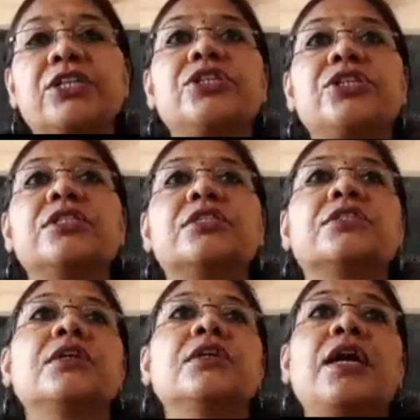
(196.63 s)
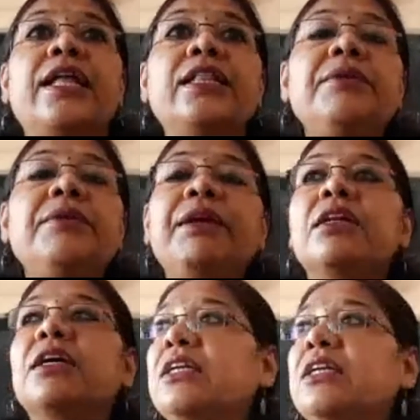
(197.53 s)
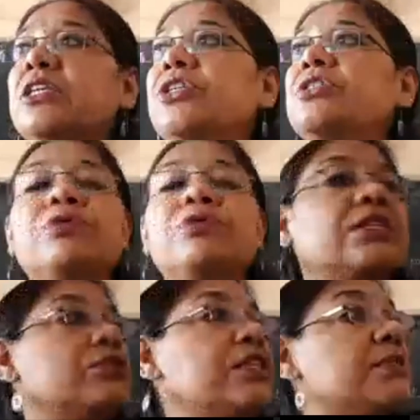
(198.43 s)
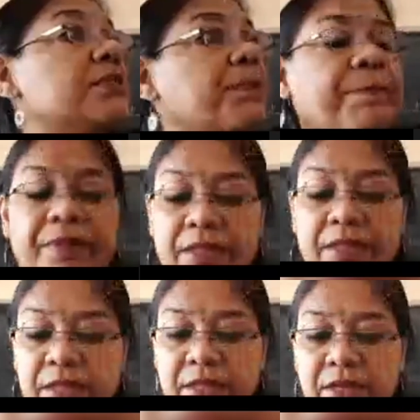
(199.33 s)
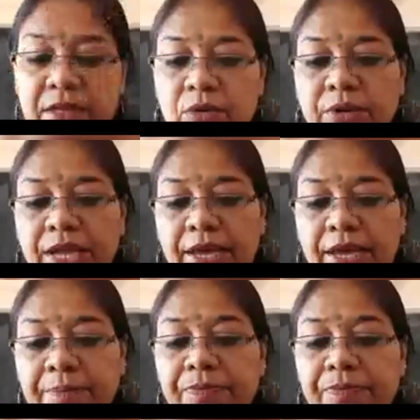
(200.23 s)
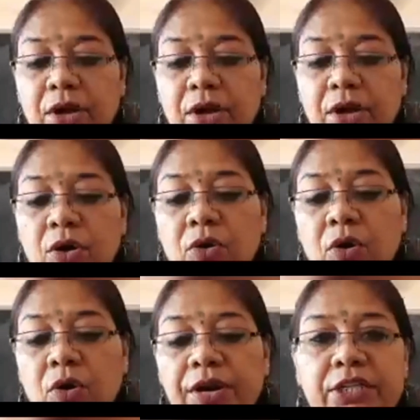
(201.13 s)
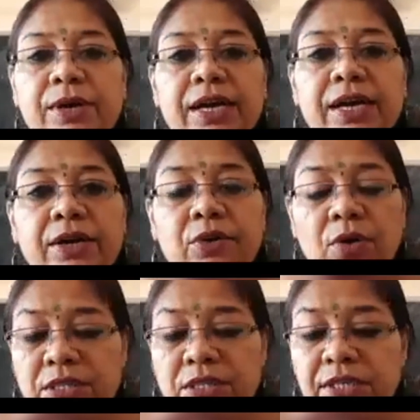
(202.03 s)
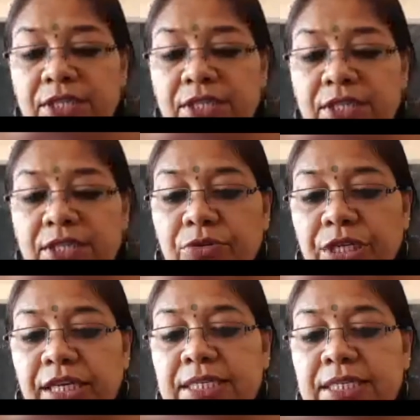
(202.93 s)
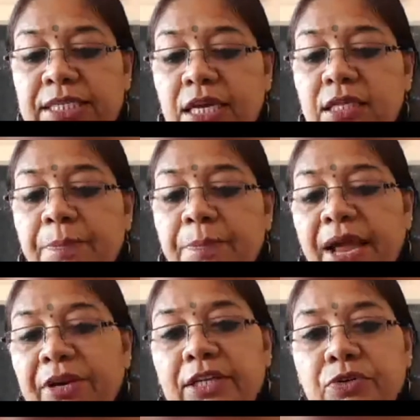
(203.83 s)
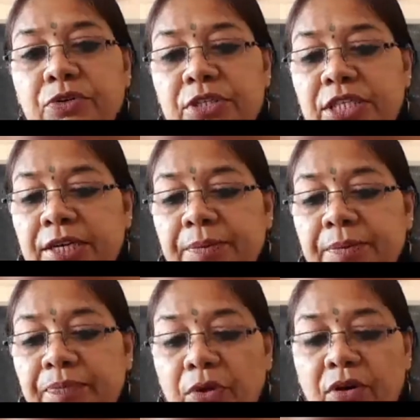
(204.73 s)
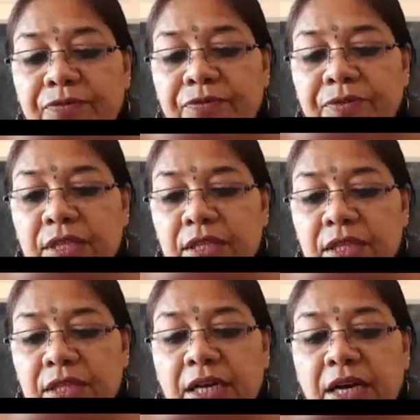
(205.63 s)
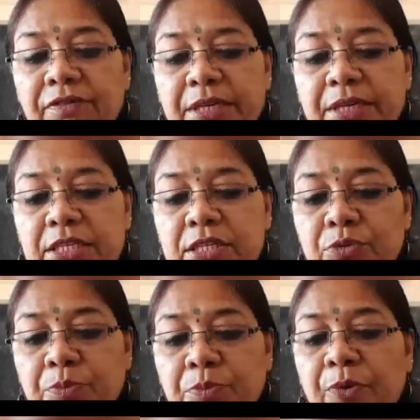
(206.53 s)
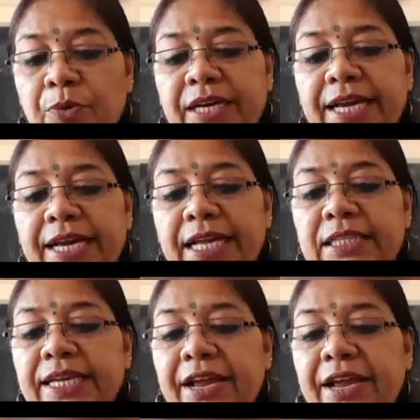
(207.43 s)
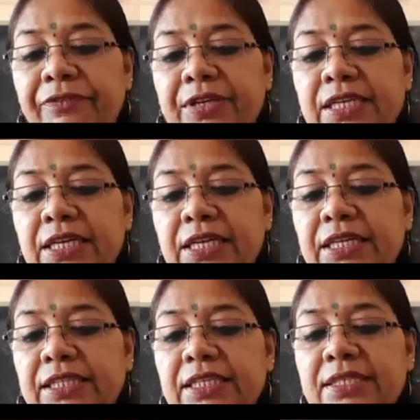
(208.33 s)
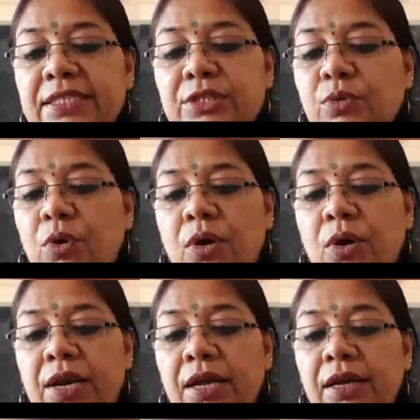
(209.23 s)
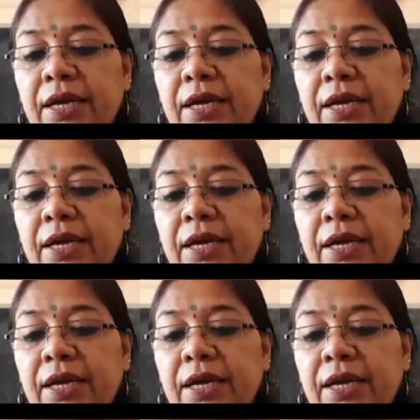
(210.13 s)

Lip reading: conditions, healthy medical conditions to his people. Okay, according to our constitution, it is the primary duty of the government to provide healthcare facilities to all.